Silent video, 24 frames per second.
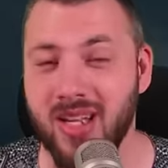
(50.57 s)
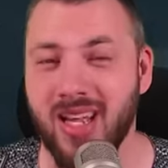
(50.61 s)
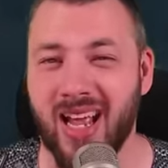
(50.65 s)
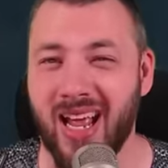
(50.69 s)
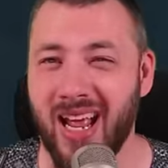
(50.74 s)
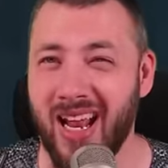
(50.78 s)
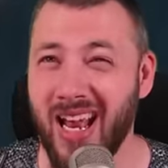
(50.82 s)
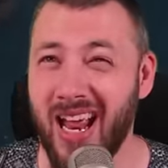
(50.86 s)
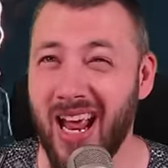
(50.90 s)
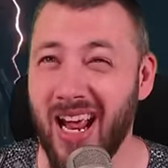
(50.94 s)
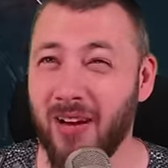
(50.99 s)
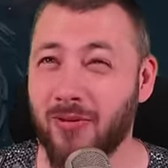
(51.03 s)

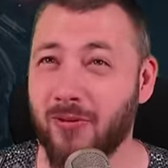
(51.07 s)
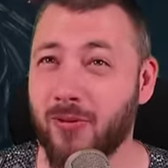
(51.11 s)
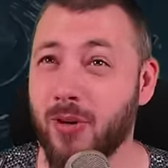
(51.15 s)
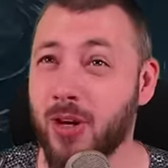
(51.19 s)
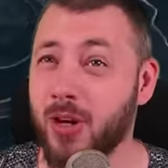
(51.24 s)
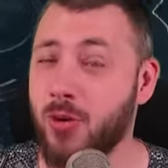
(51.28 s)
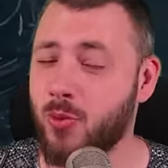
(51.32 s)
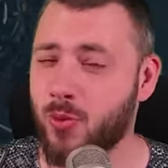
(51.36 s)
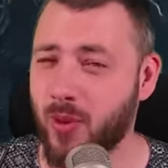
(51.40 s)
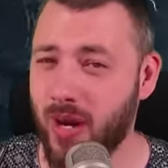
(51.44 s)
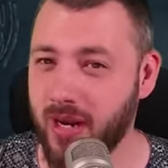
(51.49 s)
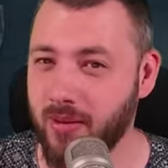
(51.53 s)
and every
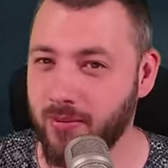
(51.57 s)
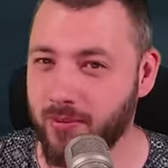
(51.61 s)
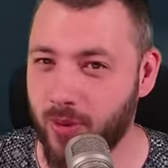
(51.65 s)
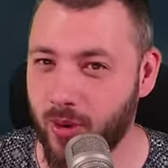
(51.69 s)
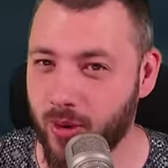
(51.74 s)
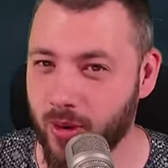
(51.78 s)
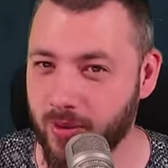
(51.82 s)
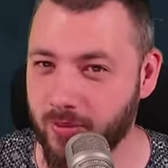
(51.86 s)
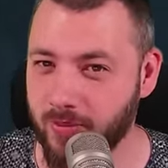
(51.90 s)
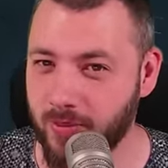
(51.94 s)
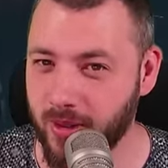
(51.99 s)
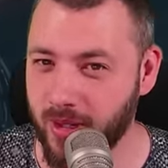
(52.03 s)
rank
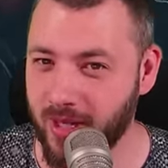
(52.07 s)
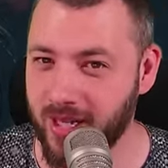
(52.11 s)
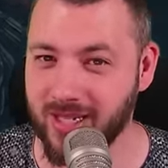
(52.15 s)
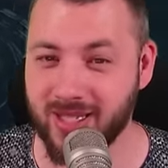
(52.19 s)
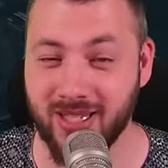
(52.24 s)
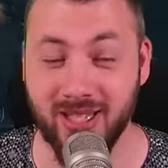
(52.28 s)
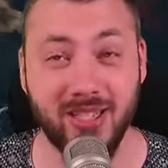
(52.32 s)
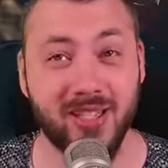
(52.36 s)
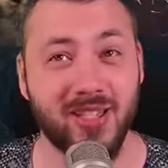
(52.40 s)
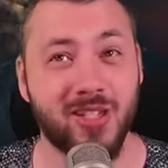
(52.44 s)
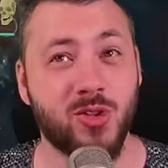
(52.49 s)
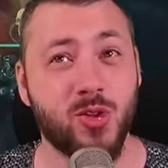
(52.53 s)
point plus
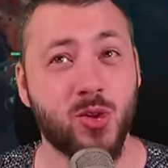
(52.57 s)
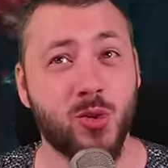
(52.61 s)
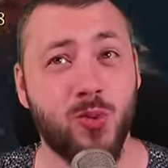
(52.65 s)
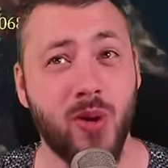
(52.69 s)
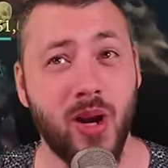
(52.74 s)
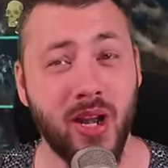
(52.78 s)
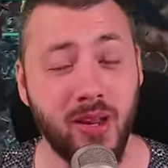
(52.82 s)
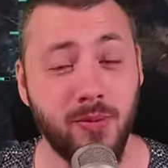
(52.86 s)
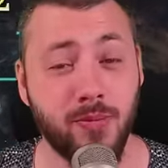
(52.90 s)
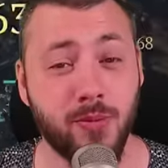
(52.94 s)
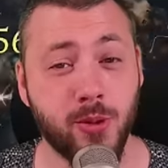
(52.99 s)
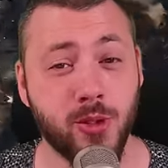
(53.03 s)
is
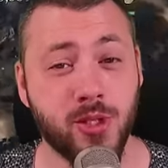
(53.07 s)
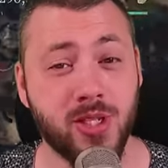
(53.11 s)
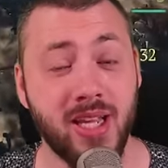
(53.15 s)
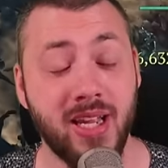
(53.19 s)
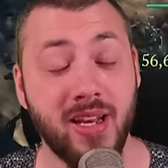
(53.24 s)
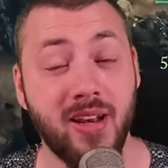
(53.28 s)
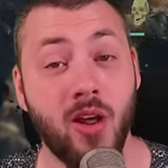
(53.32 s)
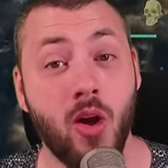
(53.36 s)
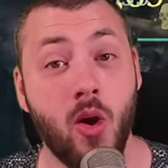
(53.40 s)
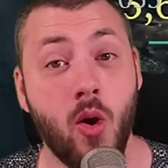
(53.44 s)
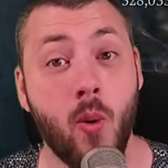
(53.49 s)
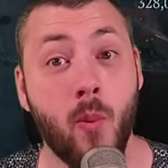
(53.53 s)

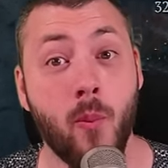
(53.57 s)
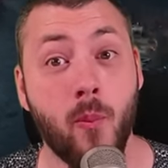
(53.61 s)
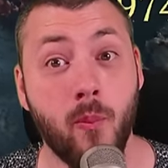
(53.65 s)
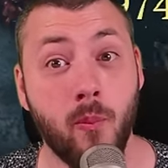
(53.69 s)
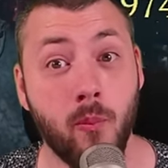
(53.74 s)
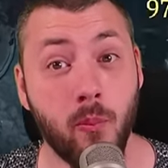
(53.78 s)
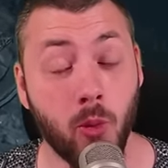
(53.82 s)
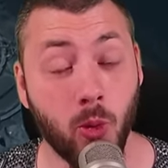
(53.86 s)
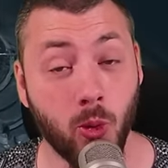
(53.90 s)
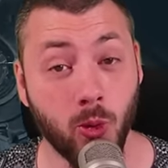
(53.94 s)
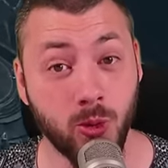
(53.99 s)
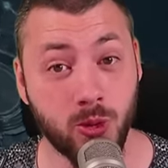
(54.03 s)
20%
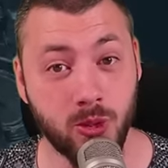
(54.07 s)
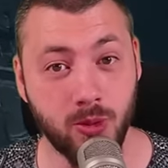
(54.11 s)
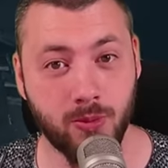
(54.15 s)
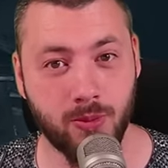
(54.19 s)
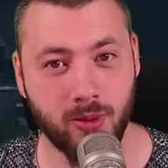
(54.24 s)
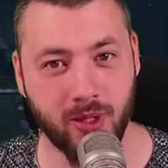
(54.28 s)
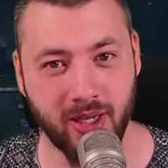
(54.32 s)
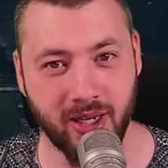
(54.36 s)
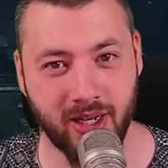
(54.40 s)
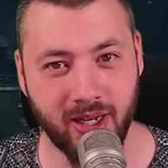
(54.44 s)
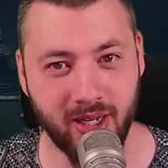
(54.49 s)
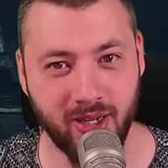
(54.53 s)

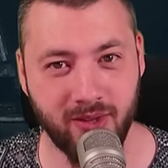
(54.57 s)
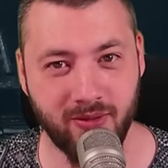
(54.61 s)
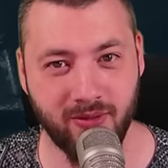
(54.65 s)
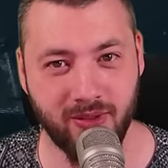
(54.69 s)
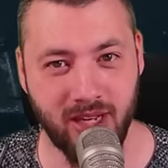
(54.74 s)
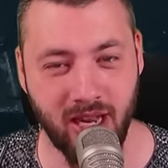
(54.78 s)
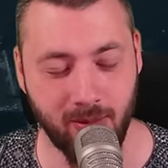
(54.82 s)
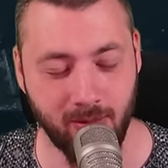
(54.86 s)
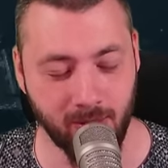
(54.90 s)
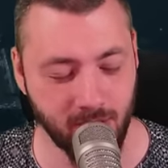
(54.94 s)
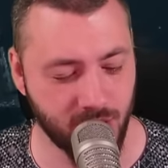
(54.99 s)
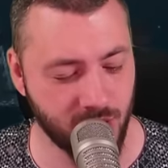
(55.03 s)
multiplicative
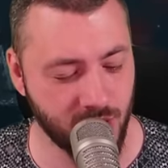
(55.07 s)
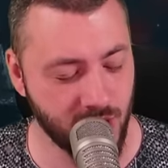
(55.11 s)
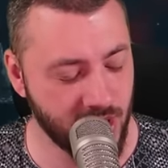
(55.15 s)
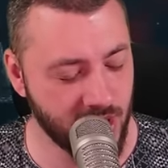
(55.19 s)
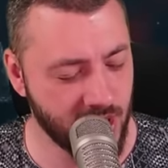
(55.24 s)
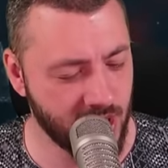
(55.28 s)
damage.